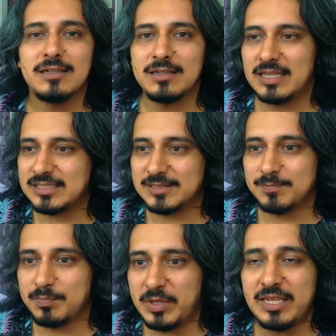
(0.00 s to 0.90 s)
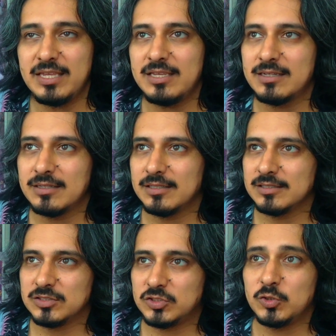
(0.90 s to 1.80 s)
let's be
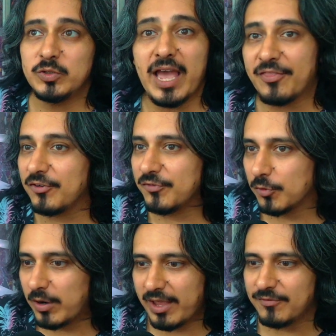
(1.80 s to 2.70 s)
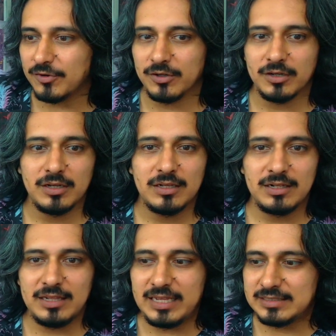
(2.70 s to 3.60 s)
together forever.
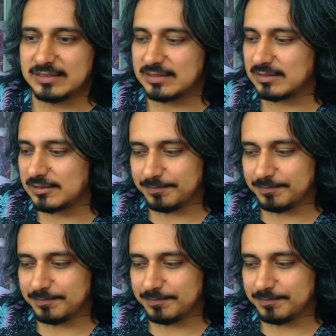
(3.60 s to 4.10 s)
Let's